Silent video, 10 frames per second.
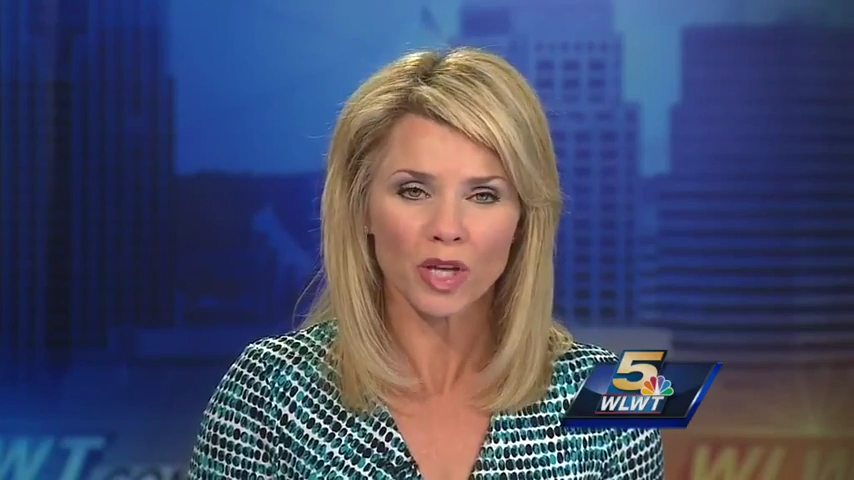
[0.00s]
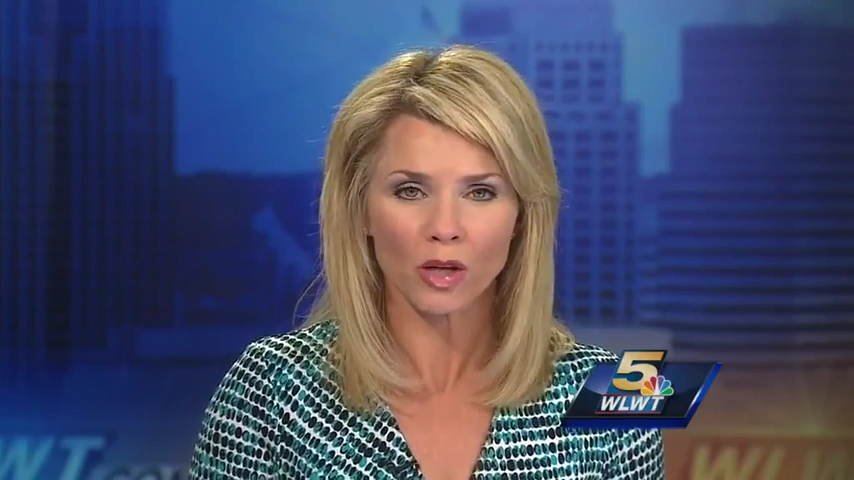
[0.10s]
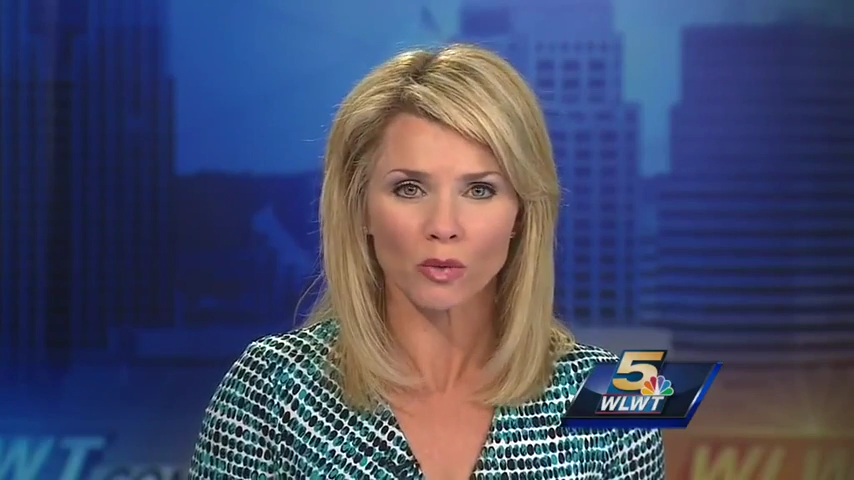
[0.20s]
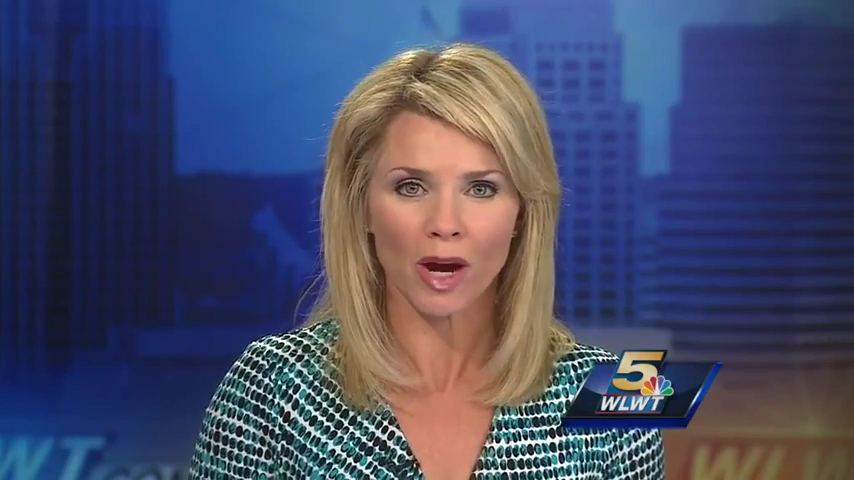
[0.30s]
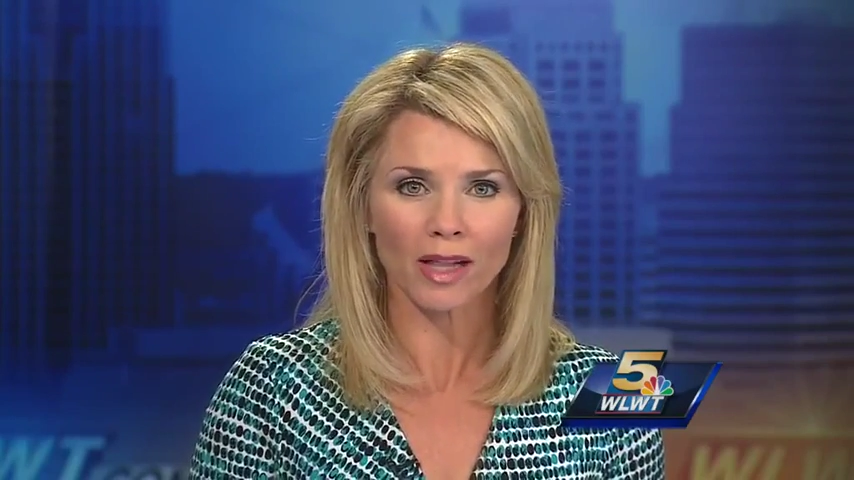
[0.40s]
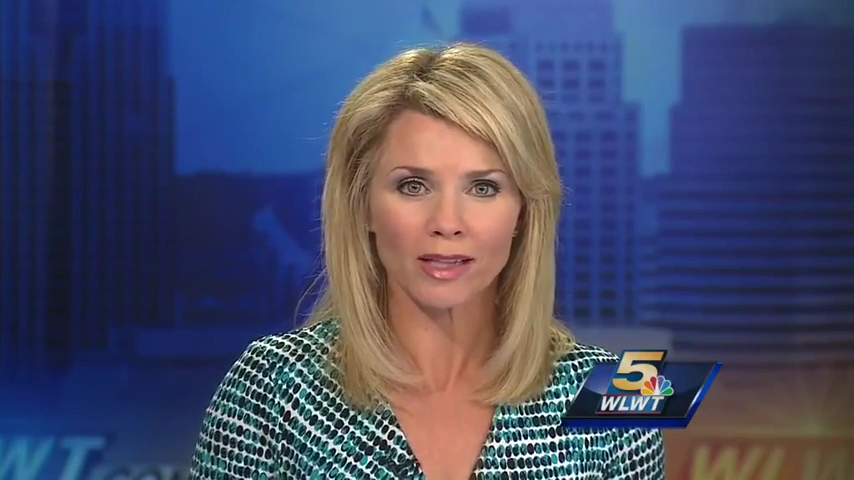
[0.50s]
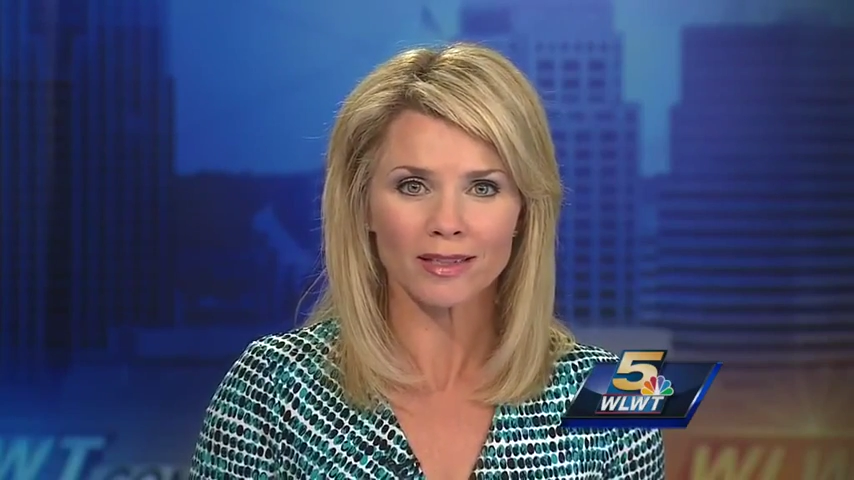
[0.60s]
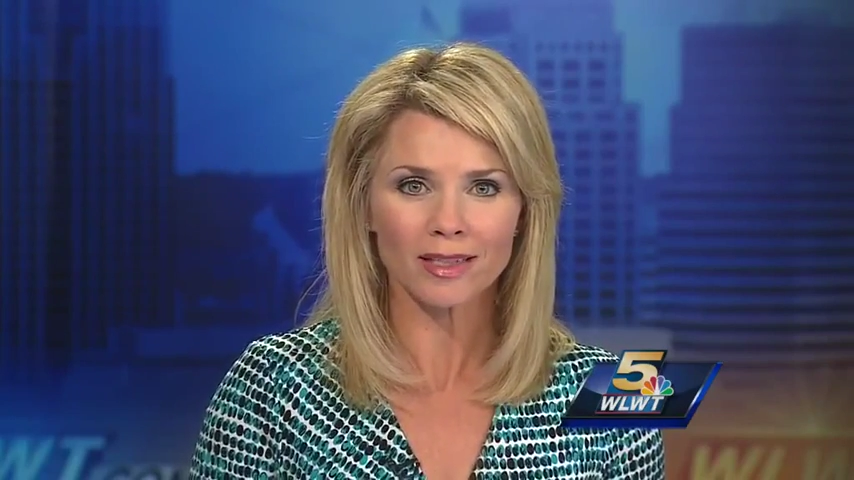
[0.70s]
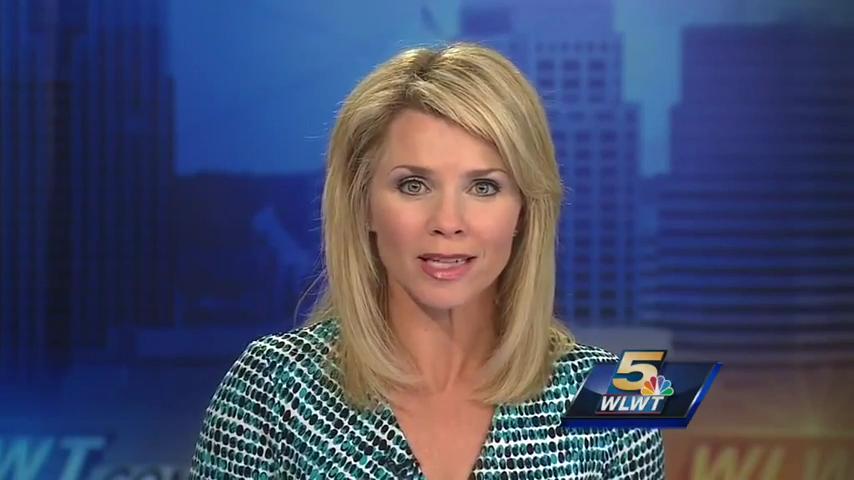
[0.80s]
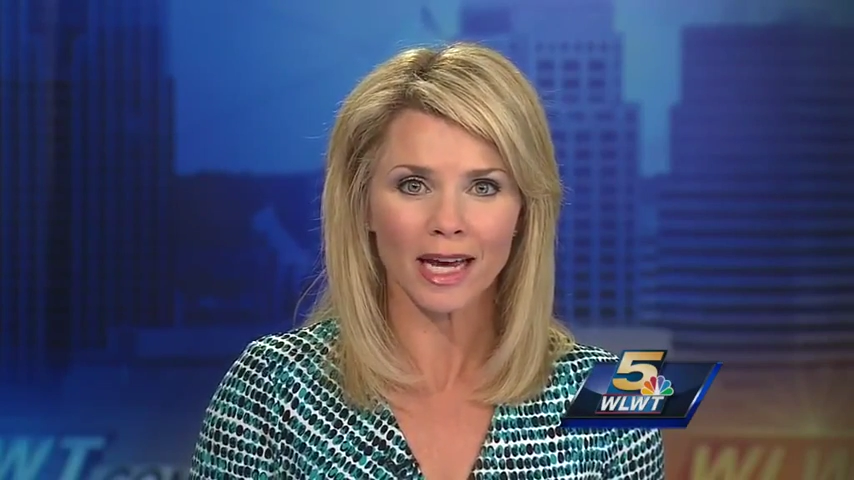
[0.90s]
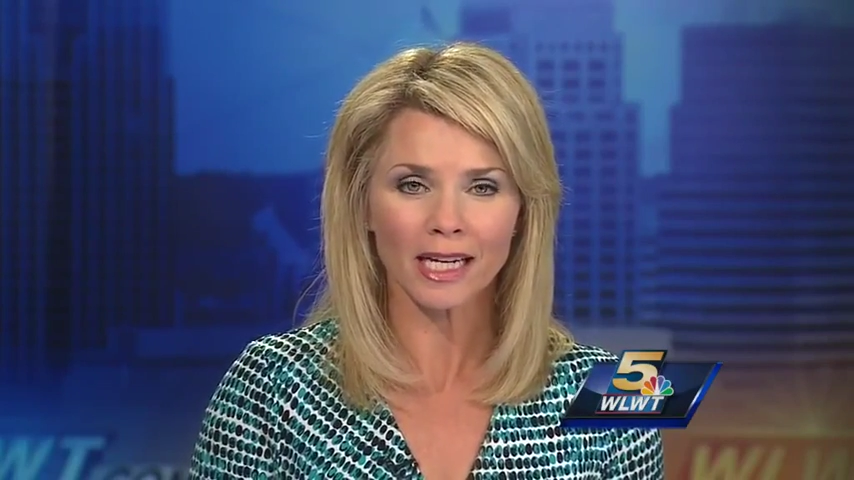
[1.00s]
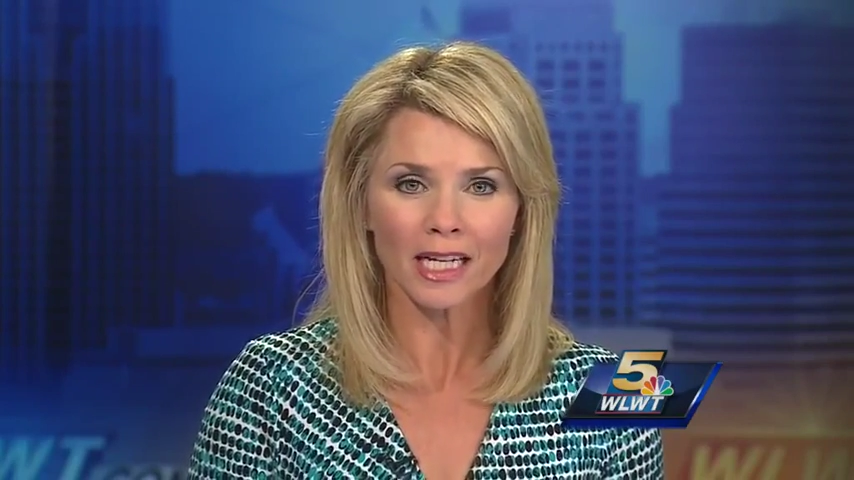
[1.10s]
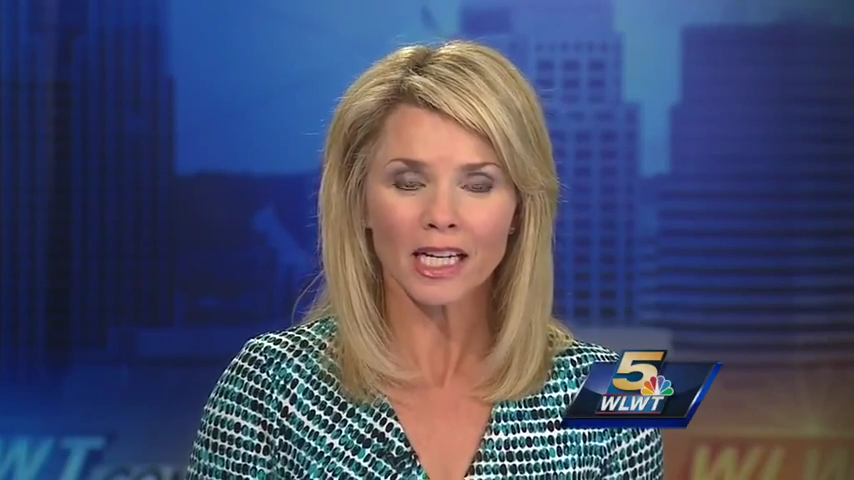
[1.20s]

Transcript: held rallies today,